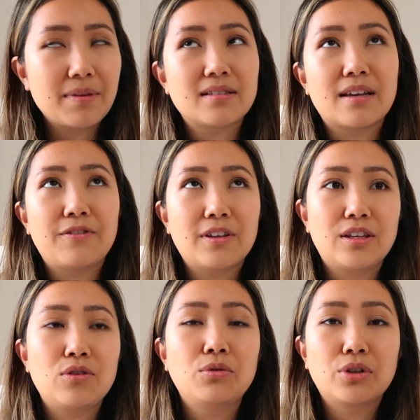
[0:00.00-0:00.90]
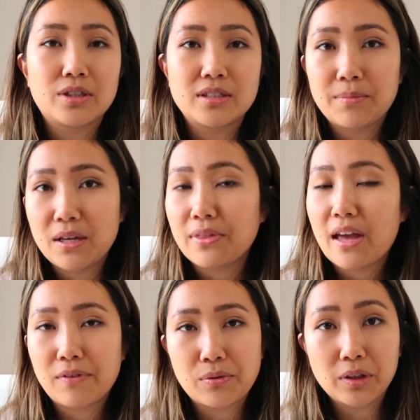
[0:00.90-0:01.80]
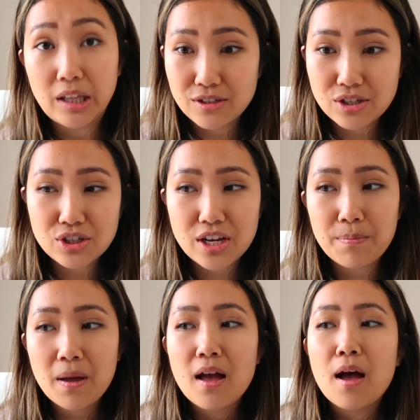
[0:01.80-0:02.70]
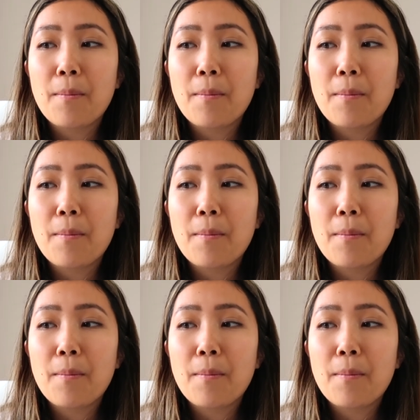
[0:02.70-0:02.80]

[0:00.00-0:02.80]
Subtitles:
because I feel like you learn something with every relationship.